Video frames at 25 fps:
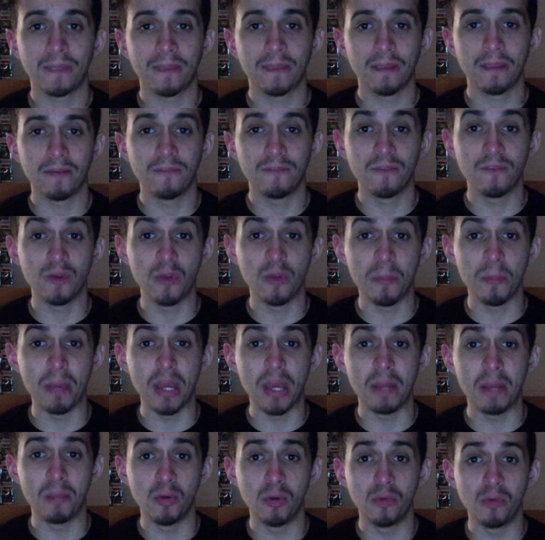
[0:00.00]
Very
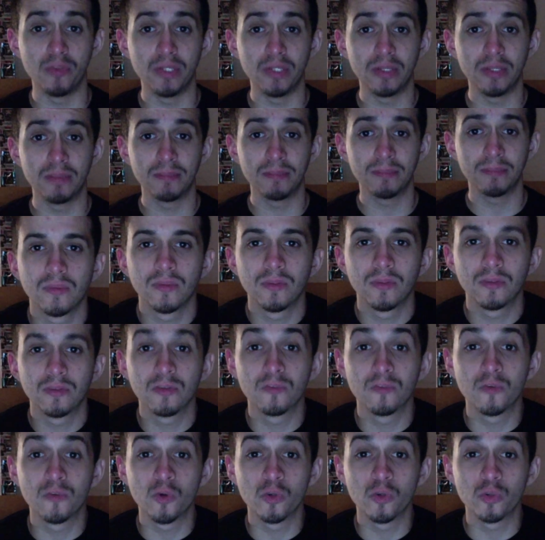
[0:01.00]
bad movie. So, of
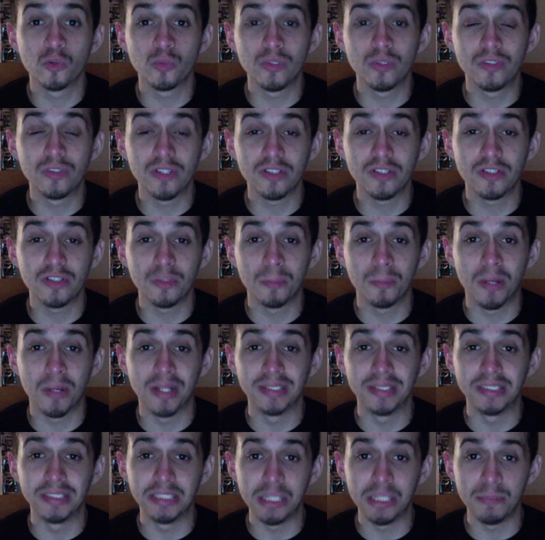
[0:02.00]
course, we touched upon
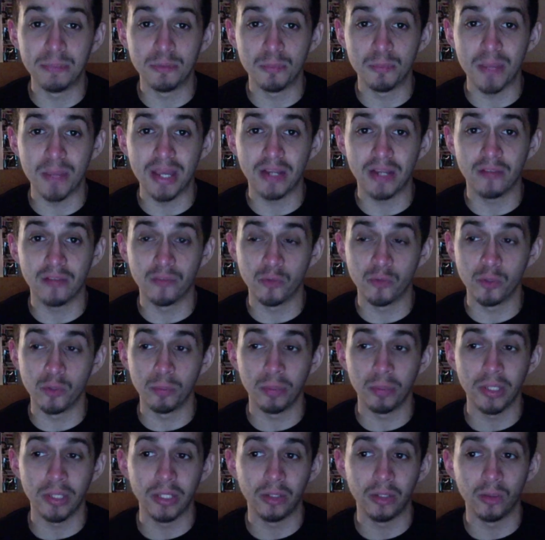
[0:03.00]
James McAvoy
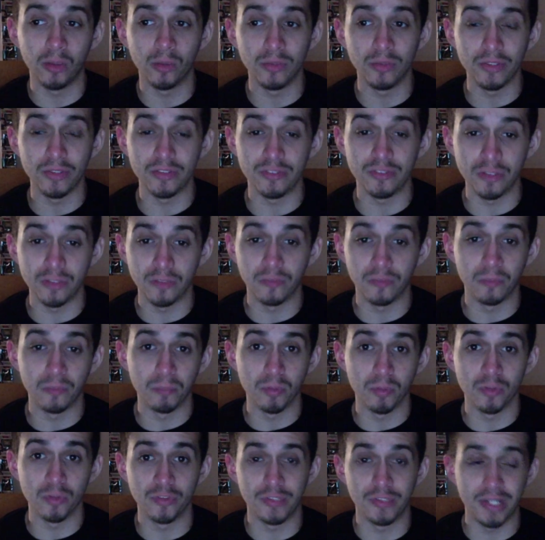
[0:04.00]
playing all these different
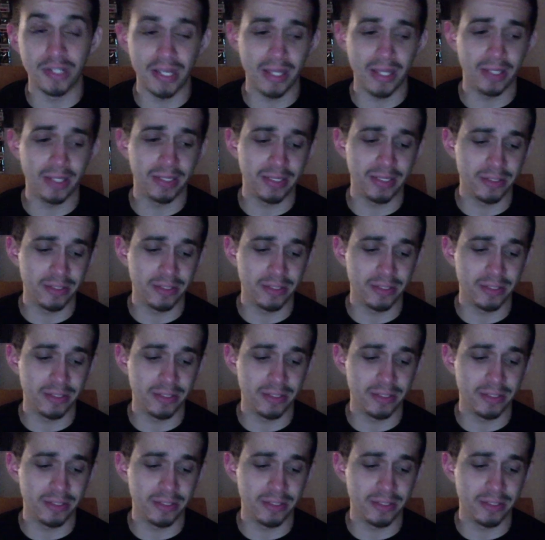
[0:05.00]
personalities.